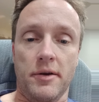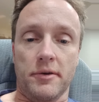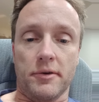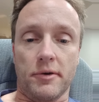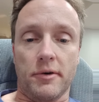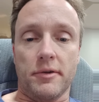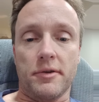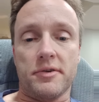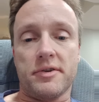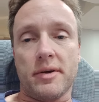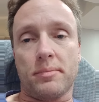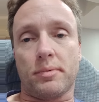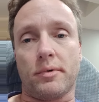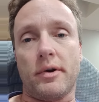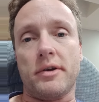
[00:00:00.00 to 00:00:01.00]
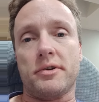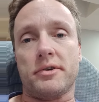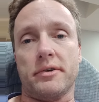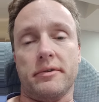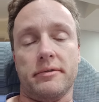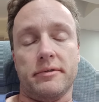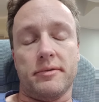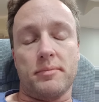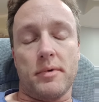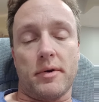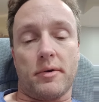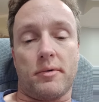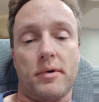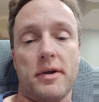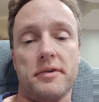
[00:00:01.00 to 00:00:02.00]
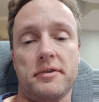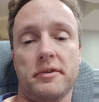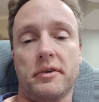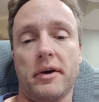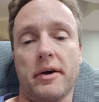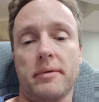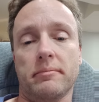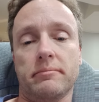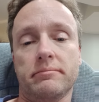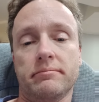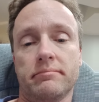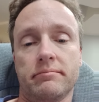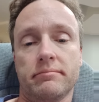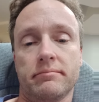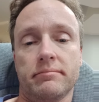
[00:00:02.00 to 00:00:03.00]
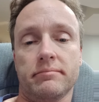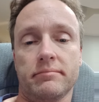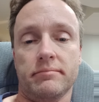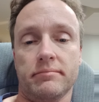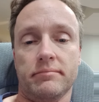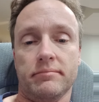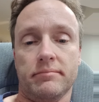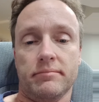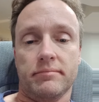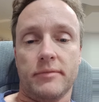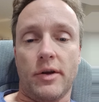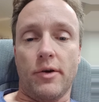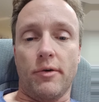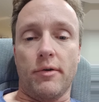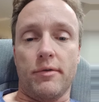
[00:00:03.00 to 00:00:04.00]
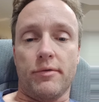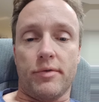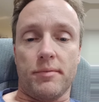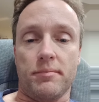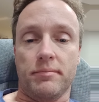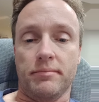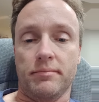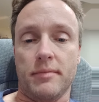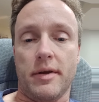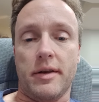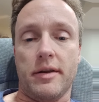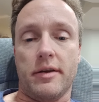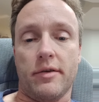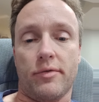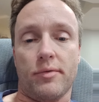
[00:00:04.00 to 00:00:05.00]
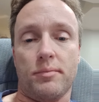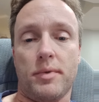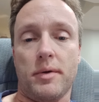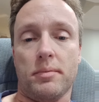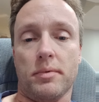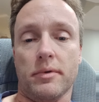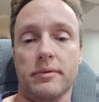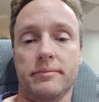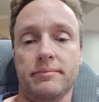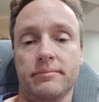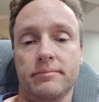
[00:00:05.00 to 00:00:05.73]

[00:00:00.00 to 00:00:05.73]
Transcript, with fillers: During the separation, it's been a crazy time hearing from many different people